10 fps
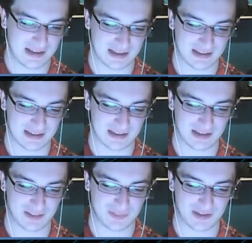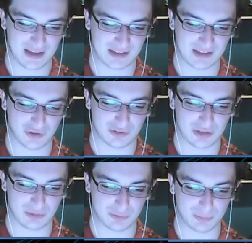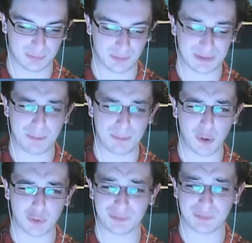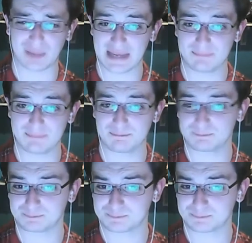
and I think Antonio was probably more to blame